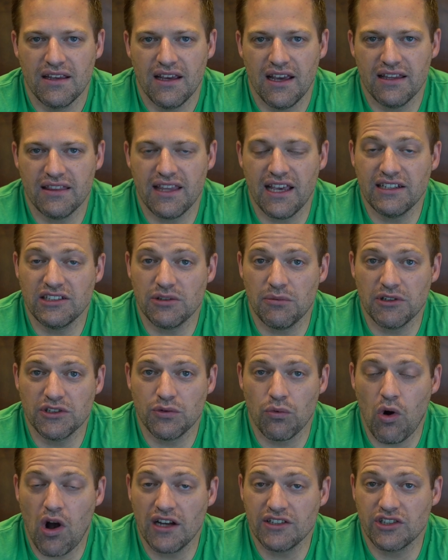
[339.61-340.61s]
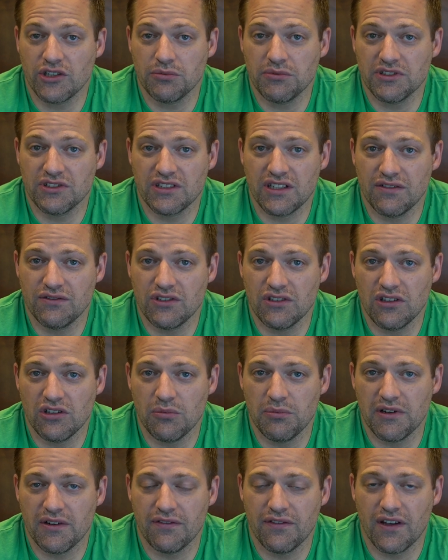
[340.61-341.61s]
And thanks so much for watching. I hope this gives you a
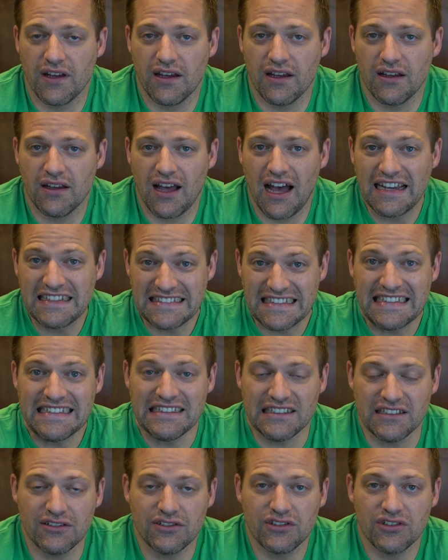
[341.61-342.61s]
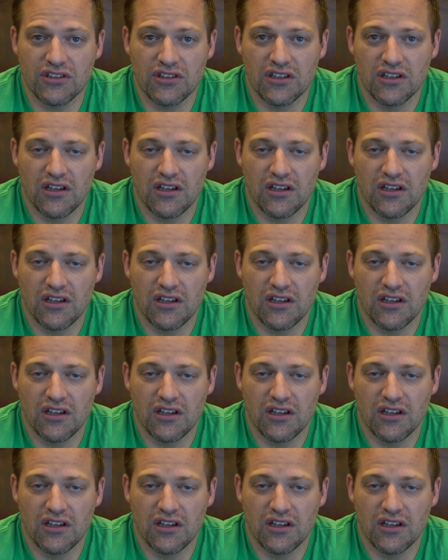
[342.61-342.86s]
little bit of uh, ideas